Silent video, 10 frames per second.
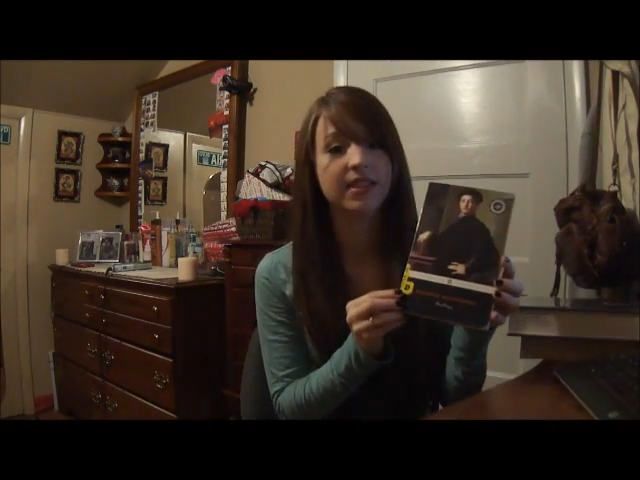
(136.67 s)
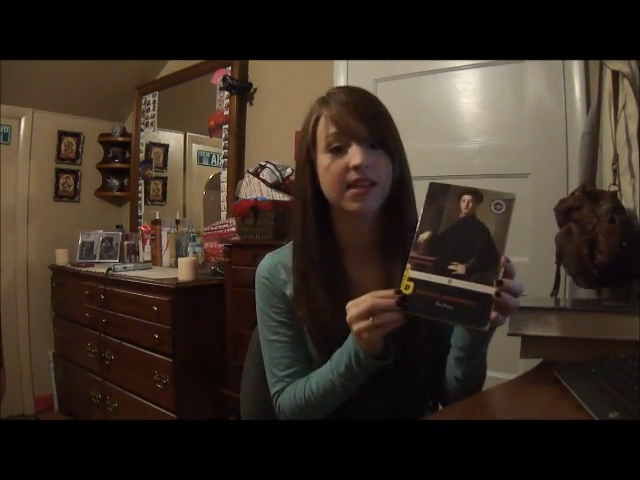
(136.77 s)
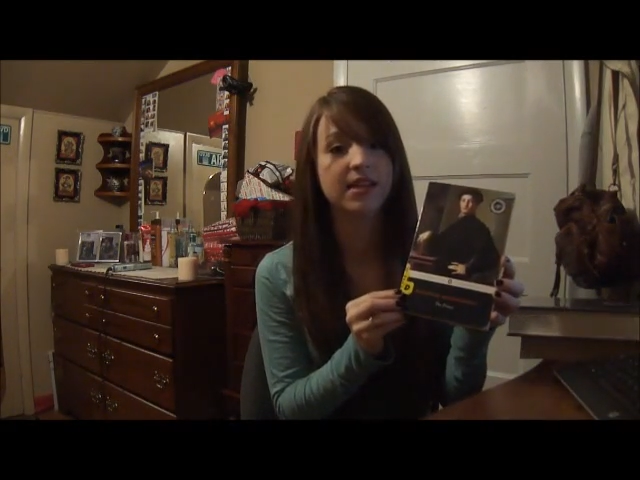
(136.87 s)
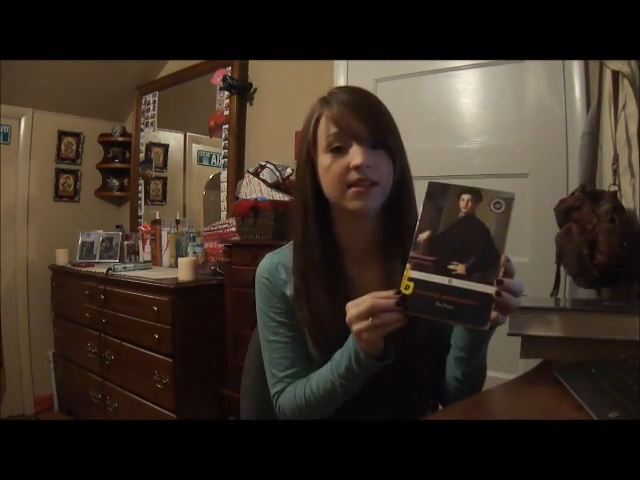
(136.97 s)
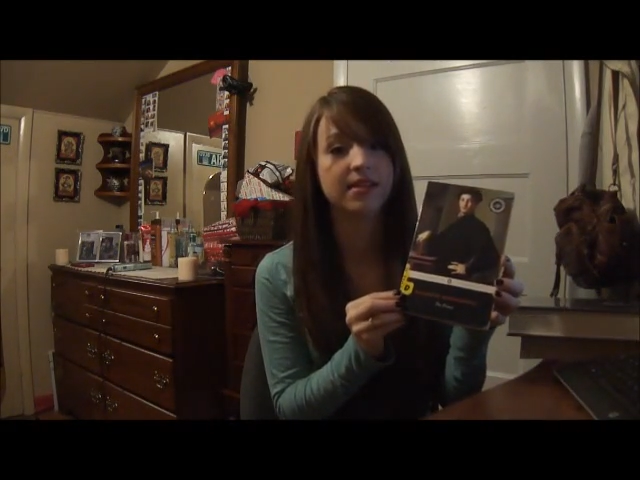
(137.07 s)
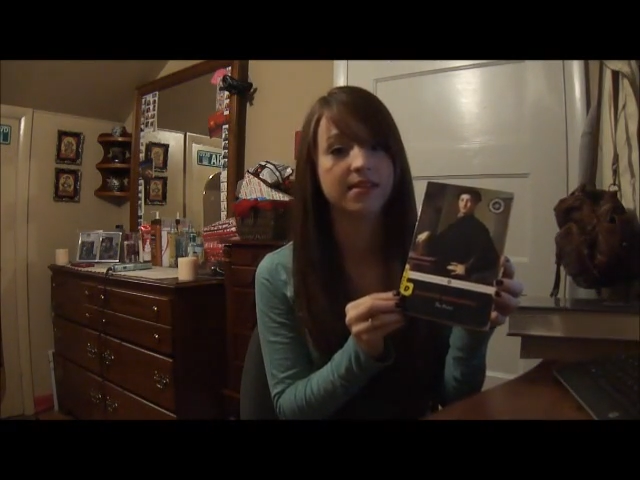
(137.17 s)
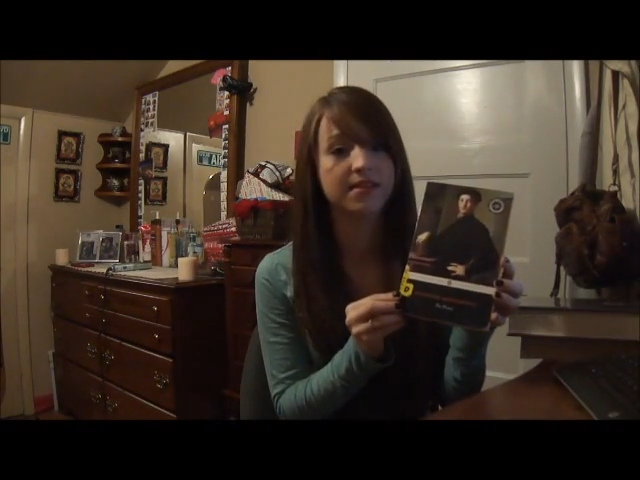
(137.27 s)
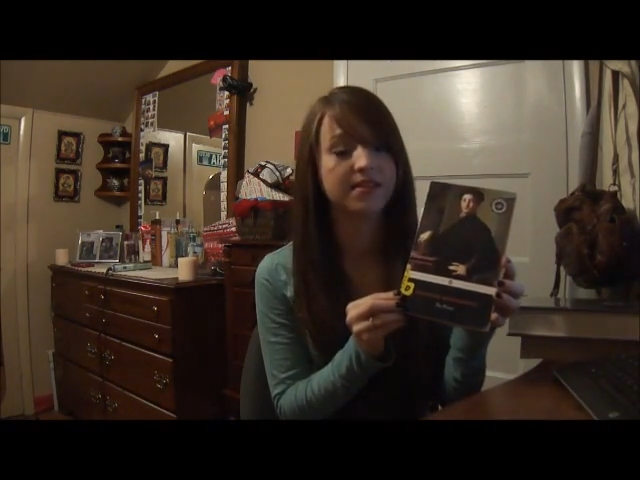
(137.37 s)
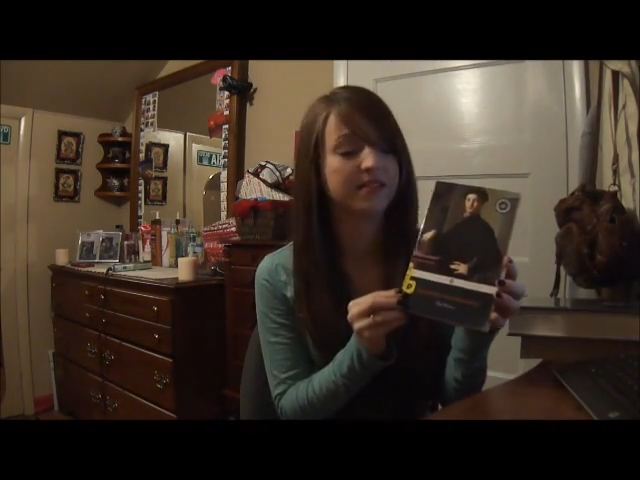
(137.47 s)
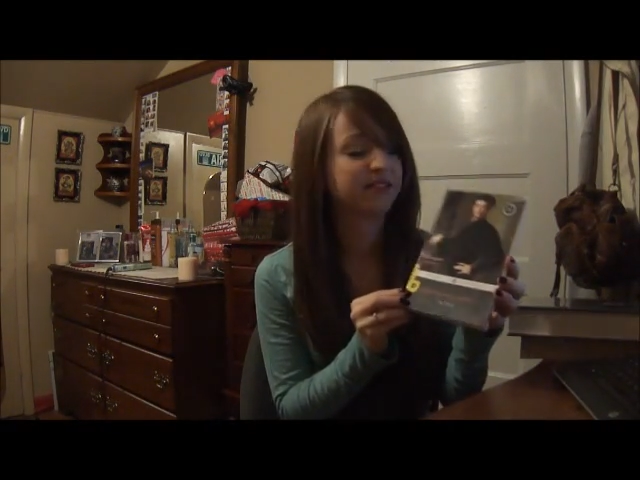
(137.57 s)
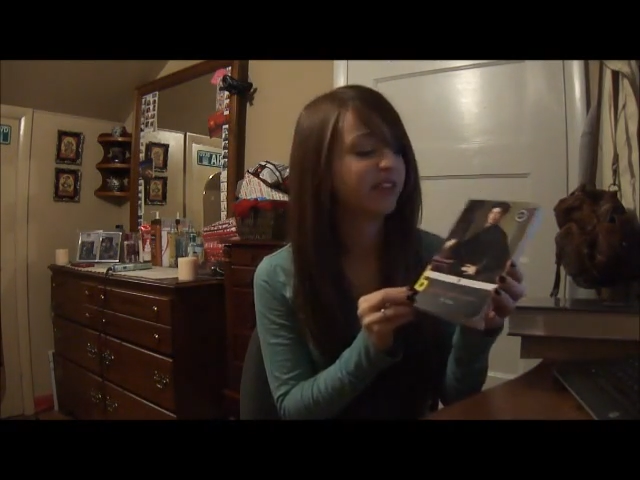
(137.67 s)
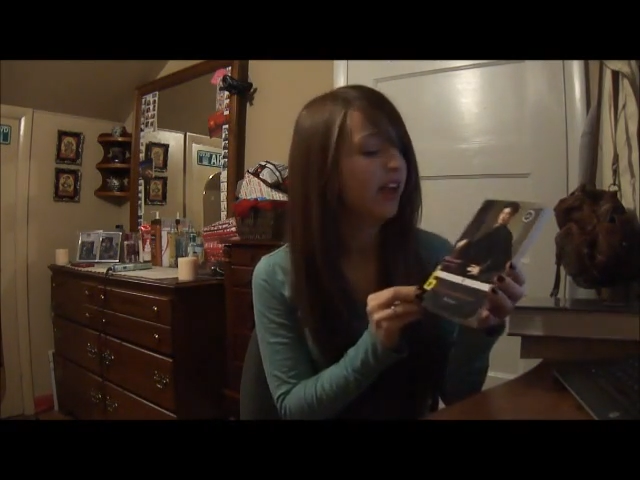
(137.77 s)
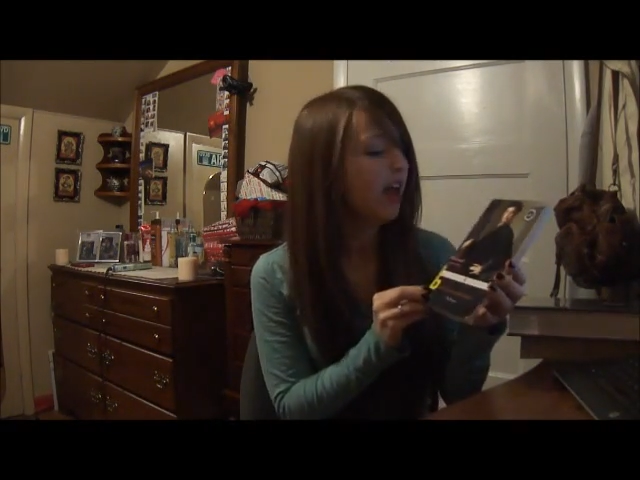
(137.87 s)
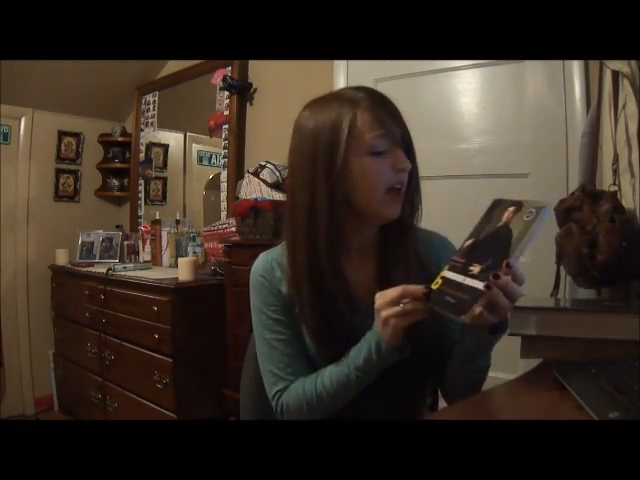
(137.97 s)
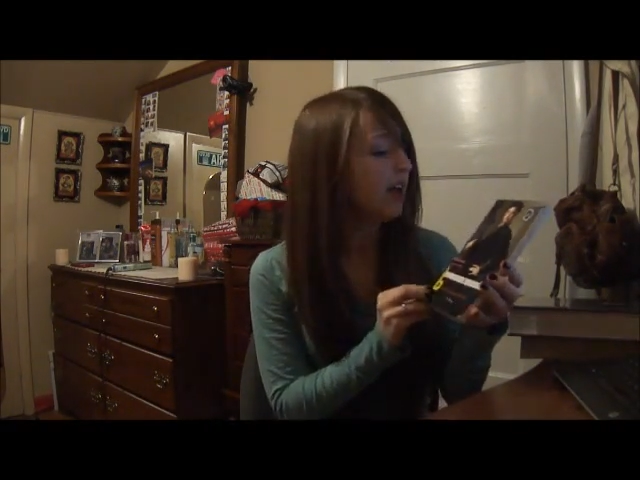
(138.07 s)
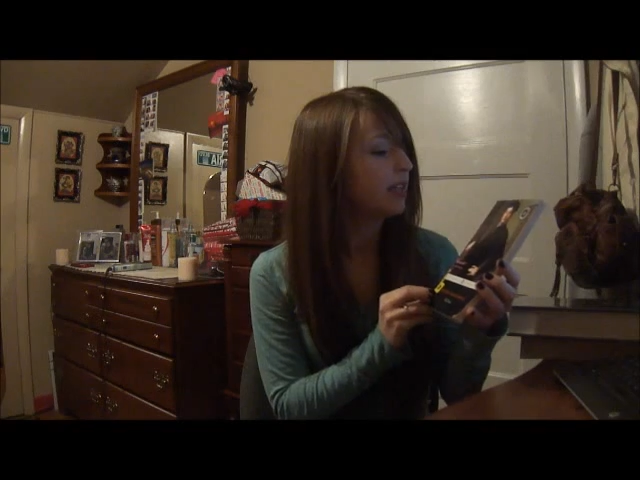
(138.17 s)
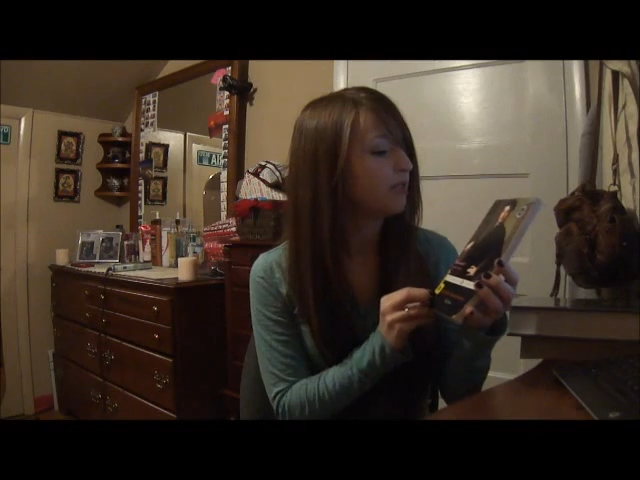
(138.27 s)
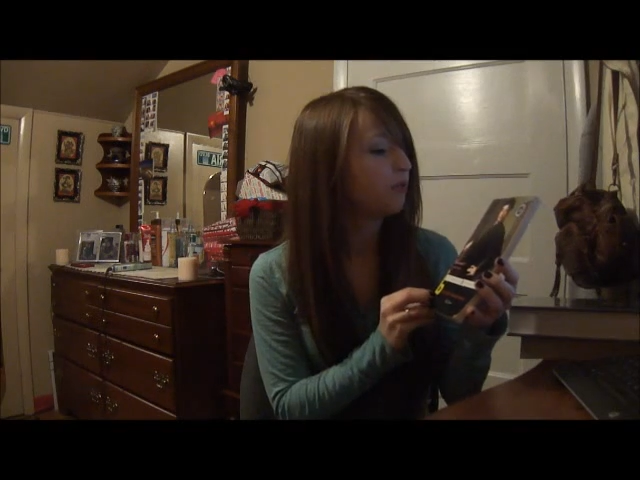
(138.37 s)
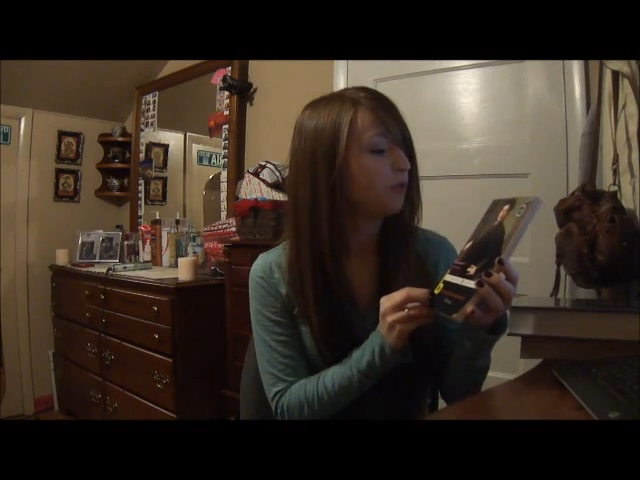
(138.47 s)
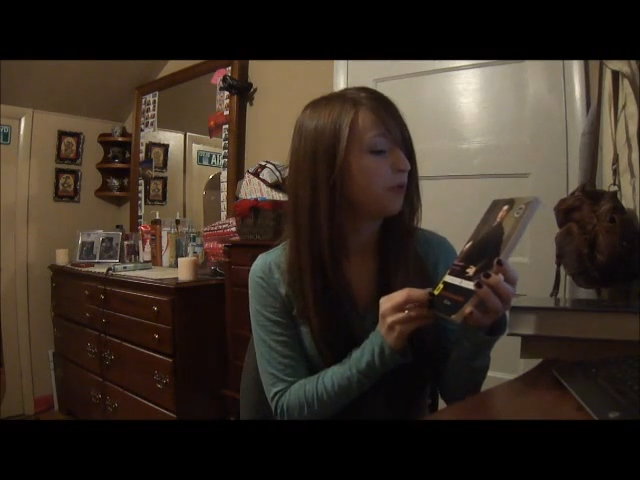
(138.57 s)
Yes, yes, yes.
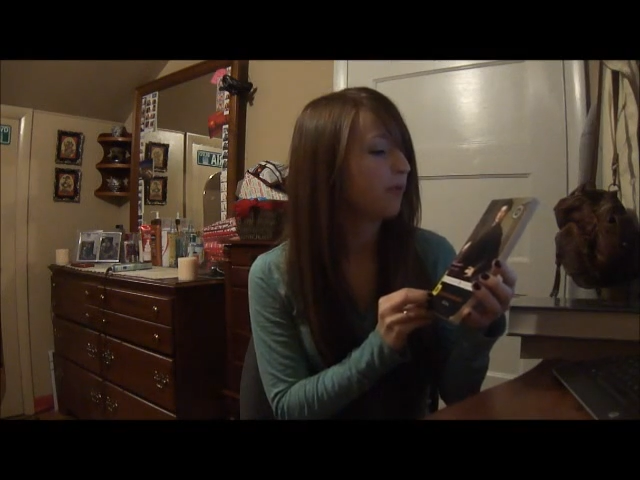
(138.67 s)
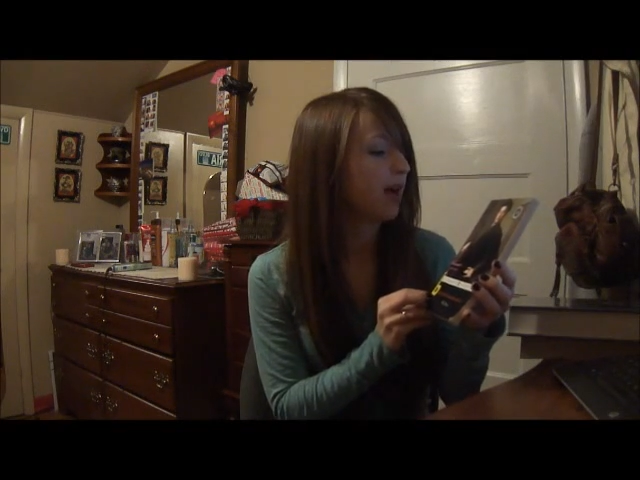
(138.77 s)
It's for